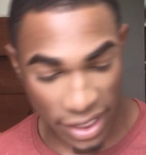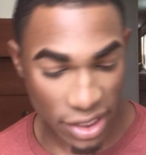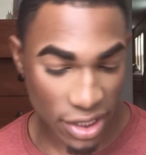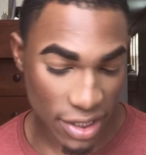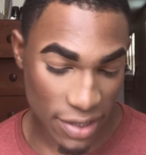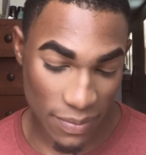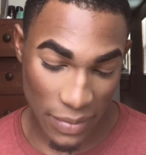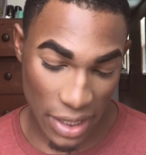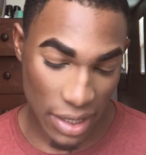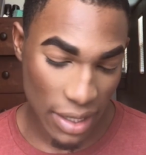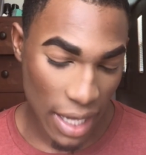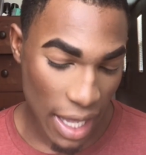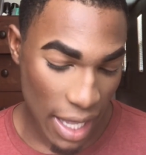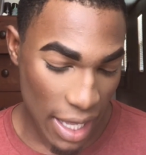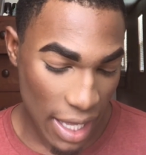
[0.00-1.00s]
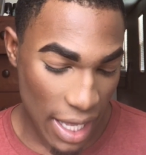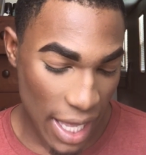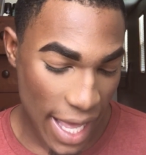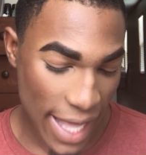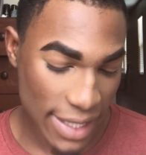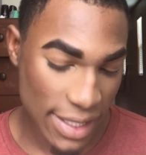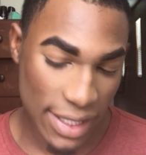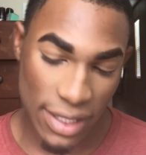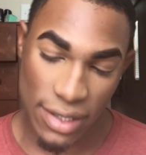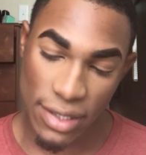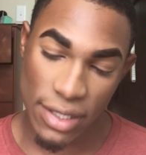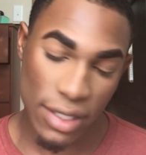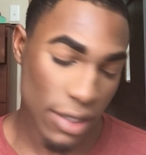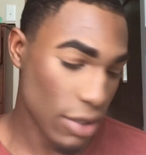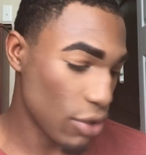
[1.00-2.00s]
That's just me. I tend
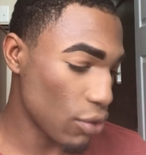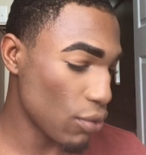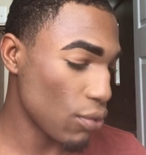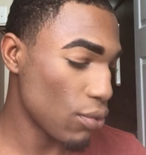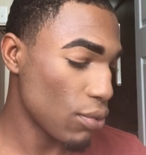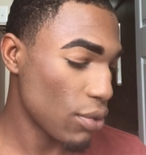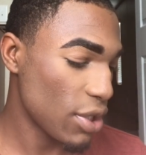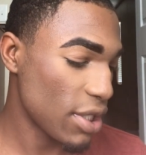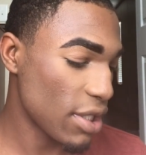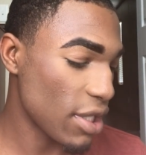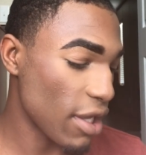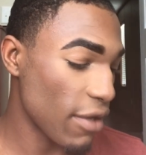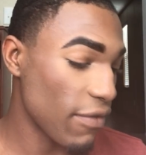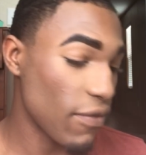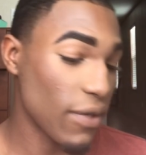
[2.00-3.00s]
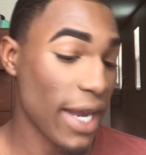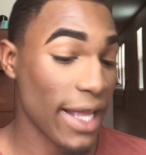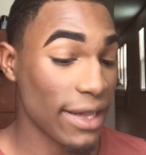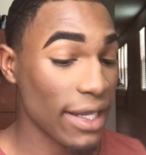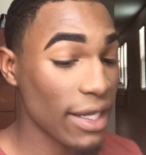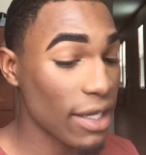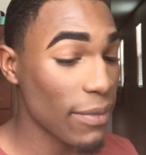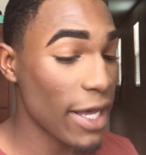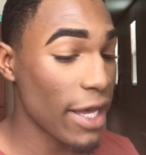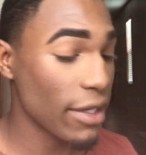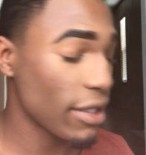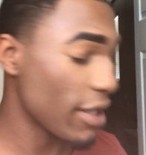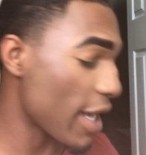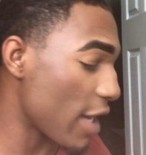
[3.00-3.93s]
to do stuff when I think about it.